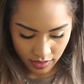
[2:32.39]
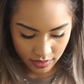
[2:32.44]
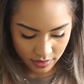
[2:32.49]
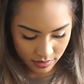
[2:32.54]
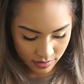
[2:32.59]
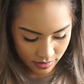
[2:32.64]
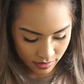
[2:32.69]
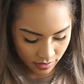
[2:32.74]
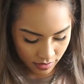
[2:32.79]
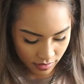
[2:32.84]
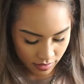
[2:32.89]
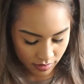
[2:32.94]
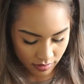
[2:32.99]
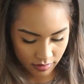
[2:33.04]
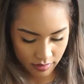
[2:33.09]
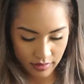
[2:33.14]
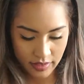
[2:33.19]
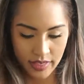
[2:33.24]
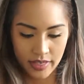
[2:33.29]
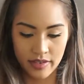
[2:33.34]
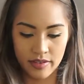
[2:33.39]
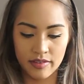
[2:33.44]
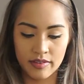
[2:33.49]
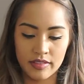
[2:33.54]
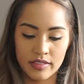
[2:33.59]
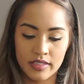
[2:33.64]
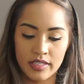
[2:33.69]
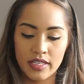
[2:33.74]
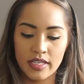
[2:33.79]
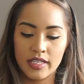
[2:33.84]
So here's
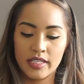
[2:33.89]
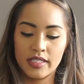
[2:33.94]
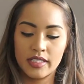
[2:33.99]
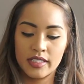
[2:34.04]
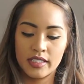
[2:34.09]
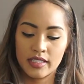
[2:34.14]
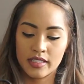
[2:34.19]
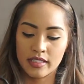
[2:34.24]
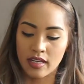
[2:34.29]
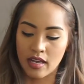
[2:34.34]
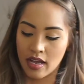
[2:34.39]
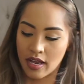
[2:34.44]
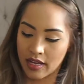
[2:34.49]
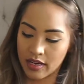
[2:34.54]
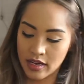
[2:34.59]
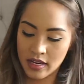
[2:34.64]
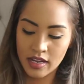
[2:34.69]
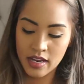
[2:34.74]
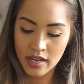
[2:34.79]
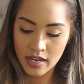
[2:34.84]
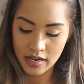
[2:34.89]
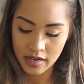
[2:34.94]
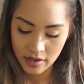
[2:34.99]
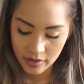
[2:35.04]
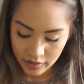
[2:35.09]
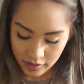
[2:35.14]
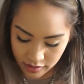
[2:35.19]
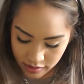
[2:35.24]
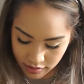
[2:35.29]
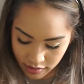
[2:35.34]
the inside. Now
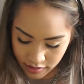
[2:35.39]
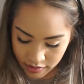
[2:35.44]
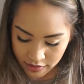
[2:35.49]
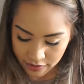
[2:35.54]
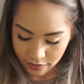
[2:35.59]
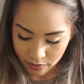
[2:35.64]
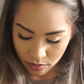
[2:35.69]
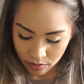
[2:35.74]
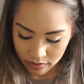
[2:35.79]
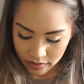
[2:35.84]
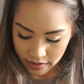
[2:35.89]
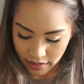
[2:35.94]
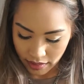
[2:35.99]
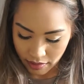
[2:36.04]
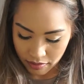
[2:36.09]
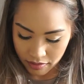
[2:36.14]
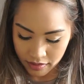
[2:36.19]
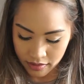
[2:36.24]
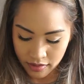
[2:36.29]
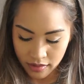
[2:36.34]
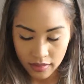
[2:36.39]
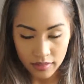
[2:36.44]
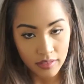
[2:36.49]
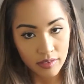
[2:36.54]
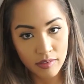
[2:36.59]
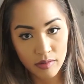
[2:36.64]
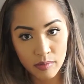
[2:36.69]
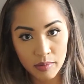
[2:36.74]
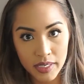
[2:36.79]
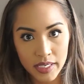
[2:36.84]
this does fold down a
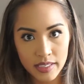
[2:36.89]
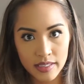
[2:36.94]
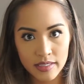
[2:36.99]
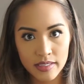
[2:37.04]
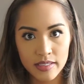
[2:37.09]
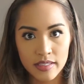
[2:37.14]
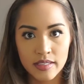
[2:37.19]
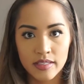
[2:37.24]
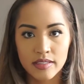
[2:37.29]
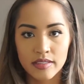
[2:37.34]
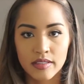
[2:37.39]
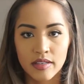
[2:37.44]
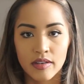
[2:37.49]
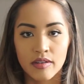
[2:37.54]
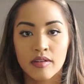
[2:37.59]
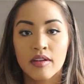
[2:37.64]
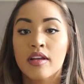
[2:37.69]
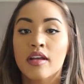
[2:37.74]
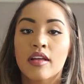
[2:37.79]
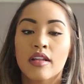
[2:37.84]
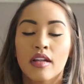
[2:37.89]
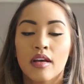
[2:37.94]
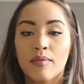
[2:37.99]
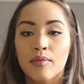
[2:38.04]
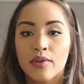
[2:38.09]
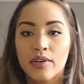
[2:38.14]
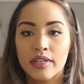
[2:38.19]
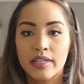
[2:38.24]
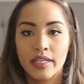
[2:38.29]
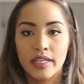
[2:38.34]
little bit, so I'm
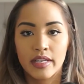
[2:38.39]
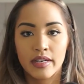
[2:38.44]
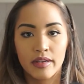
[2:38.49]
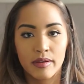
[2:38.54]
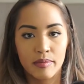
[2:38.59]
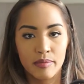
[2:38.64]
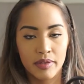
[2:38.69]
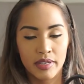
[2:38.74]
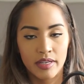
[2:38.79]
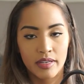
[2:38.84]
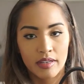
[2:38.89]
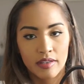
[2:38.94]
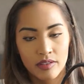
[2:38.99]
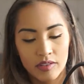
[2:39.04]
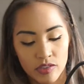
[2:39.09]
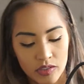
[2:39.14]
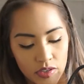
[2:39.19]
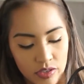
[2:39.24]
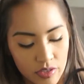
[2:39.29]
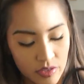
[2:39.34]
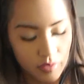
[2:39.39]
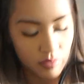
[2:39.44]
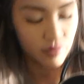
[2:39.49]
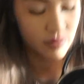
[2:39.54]
going to get up and show you.